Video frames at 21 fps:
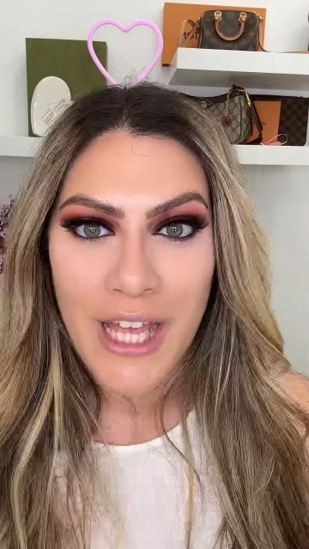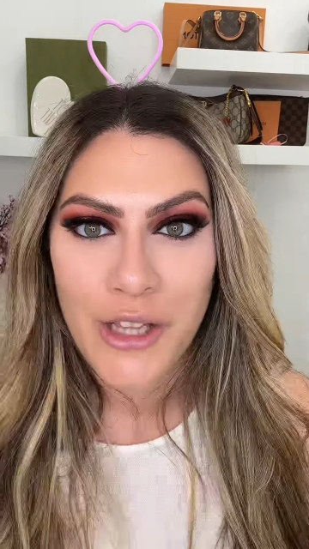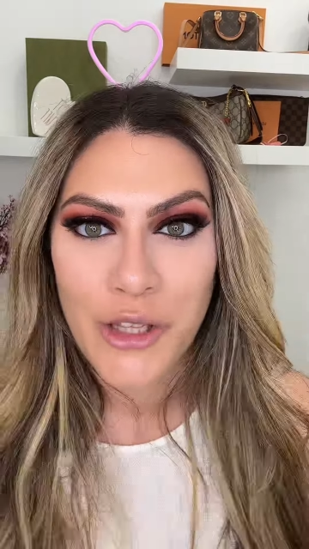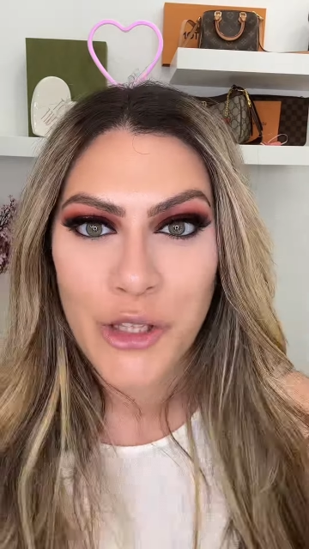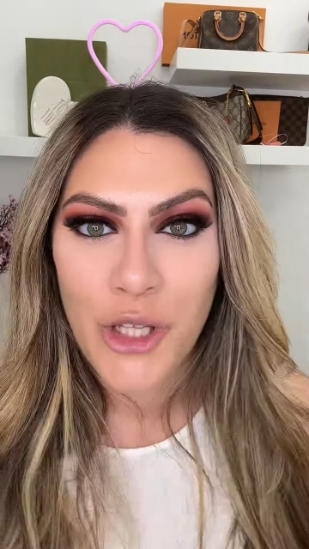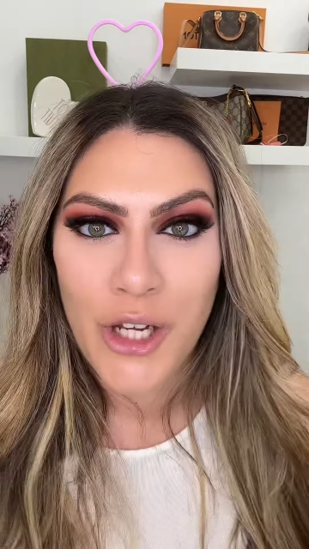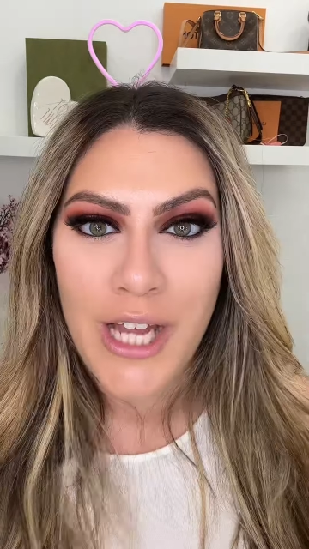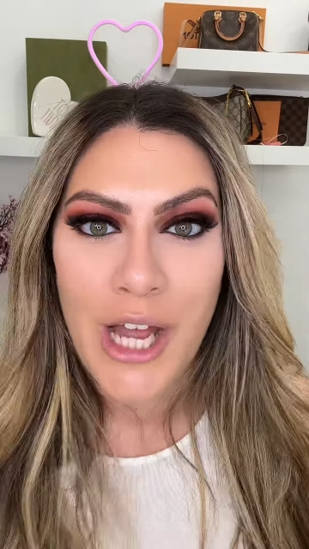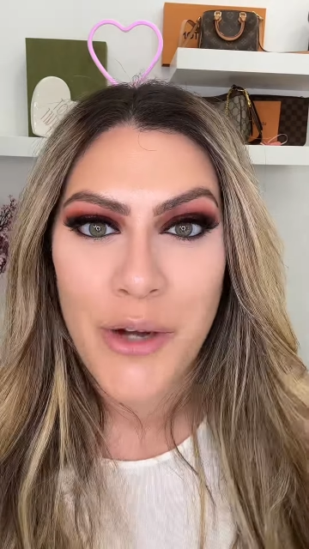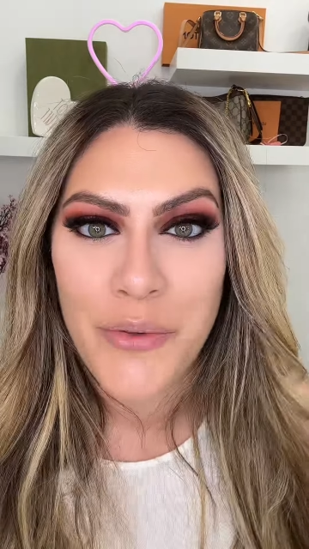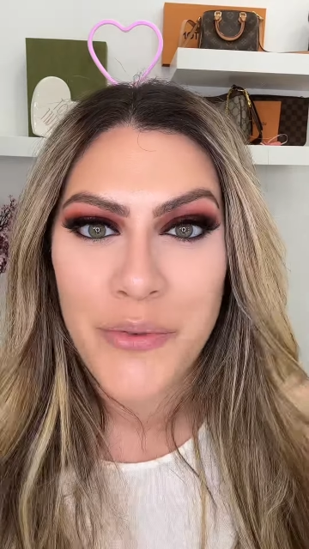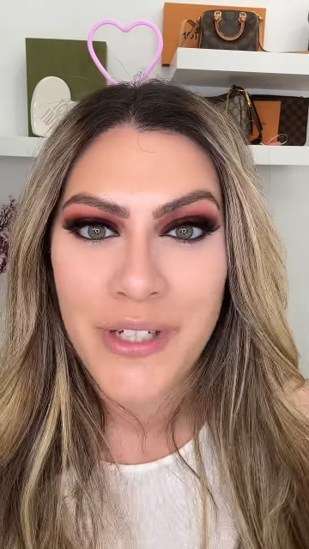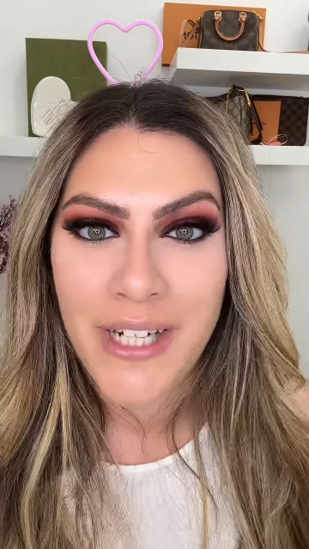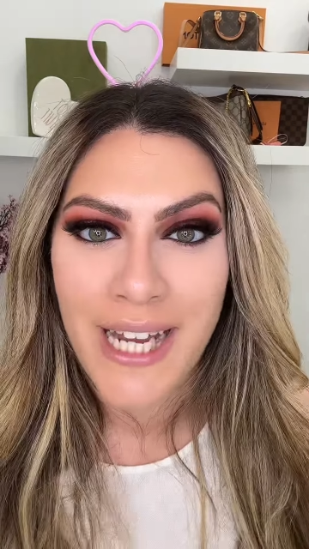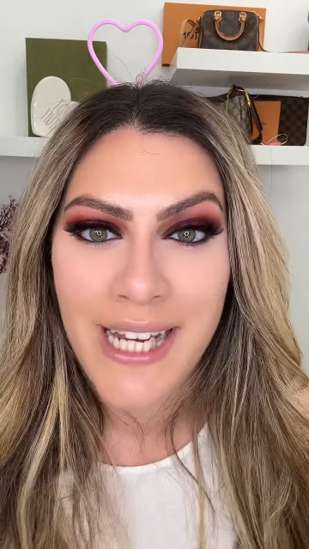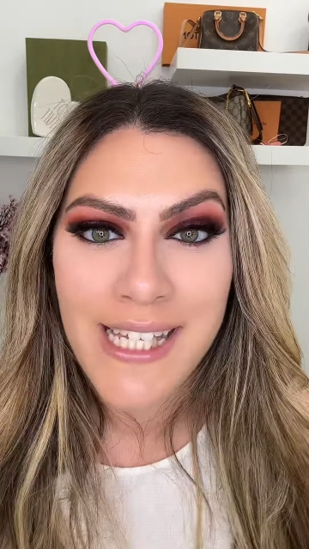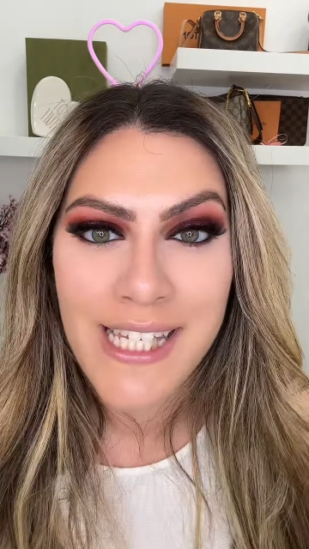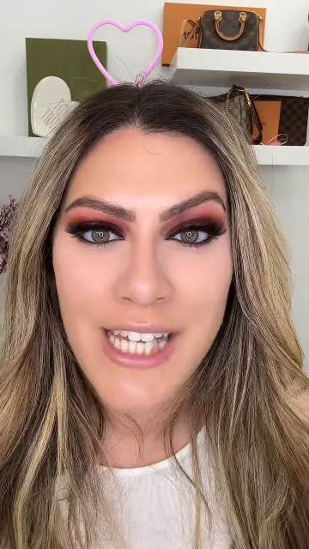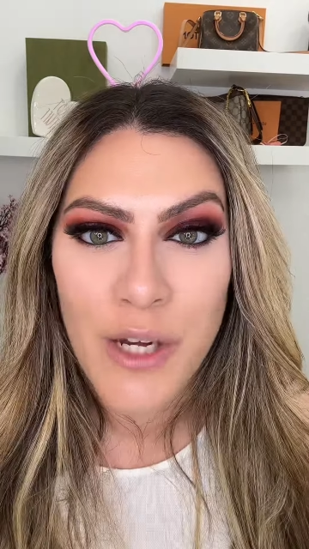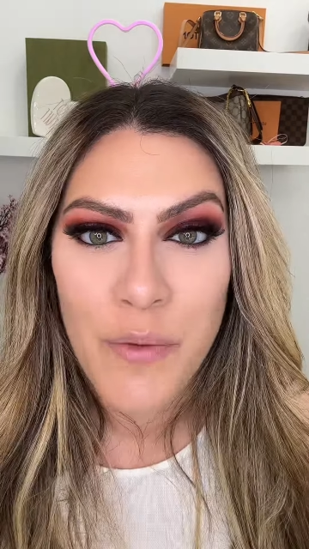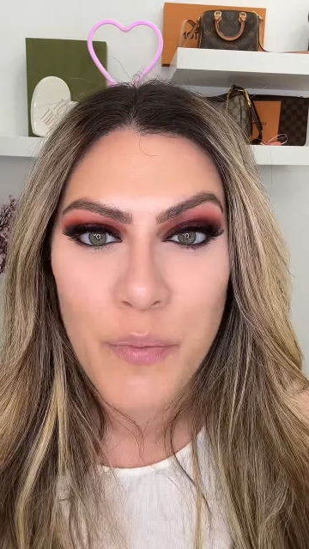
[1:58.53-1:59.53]
And look how
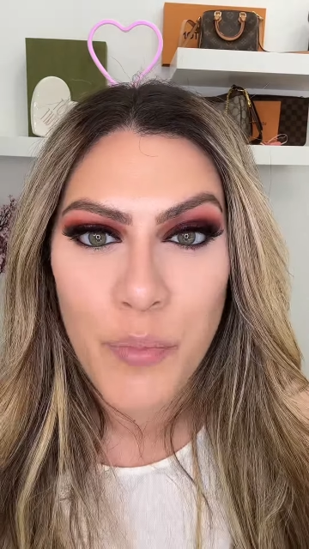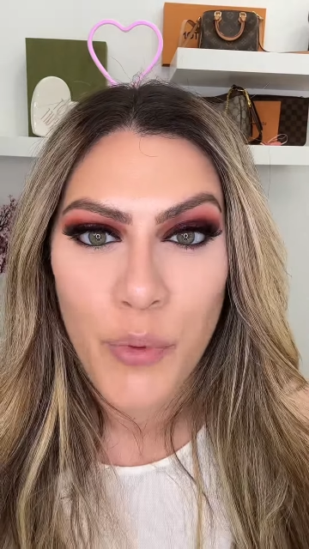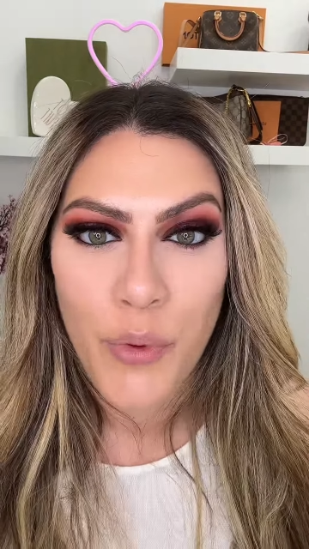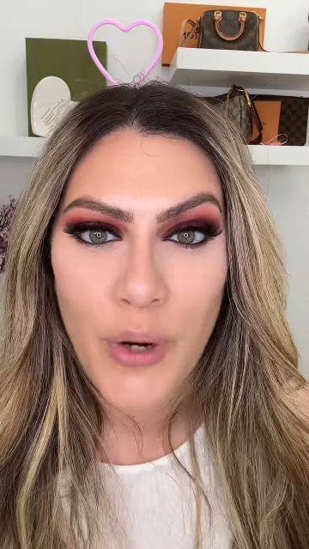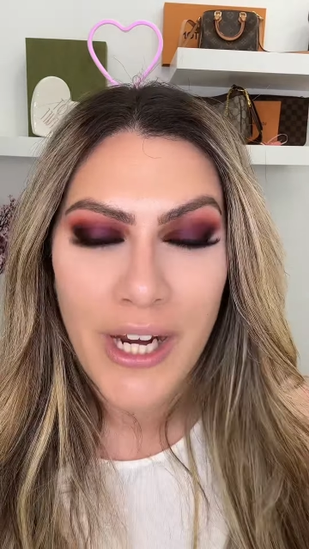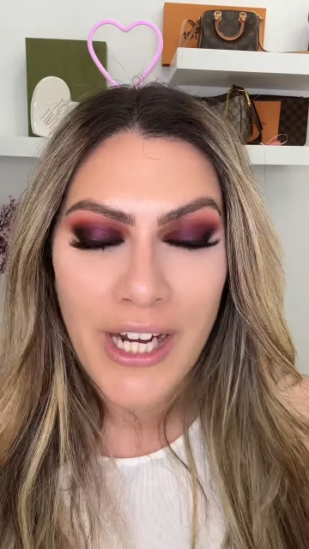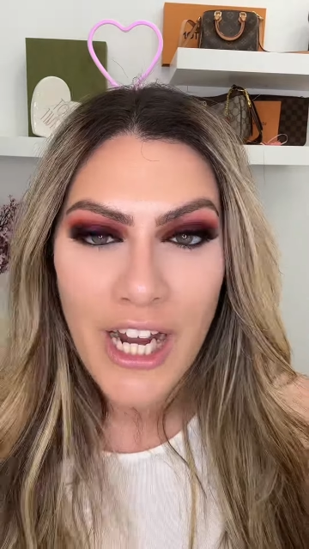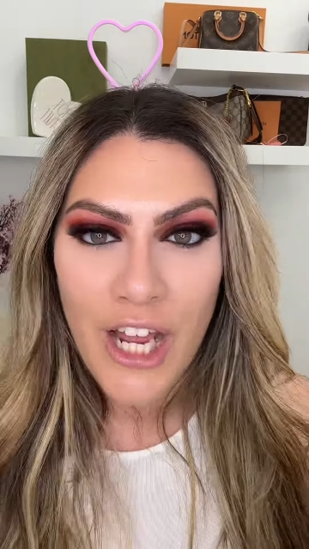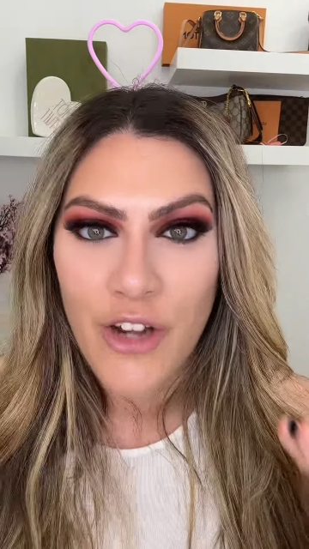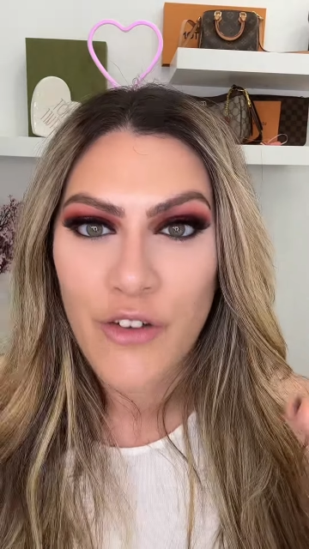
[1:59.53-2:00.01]
nice and bright